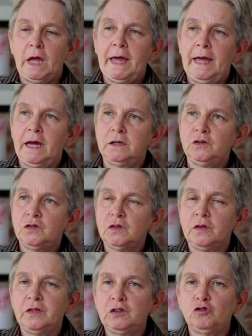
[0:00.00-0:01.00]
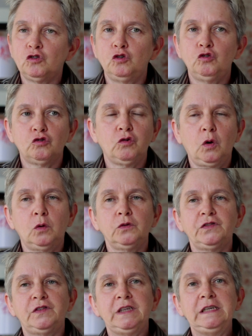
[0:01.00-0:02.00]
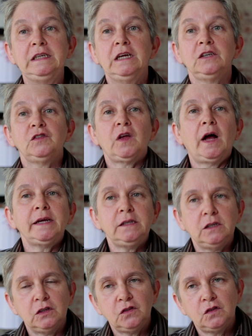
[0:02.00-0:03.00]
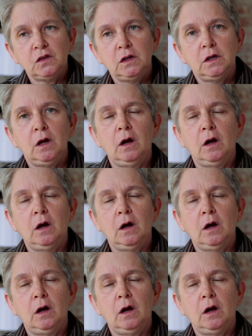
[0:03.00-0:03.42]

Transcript: and this controls the tightness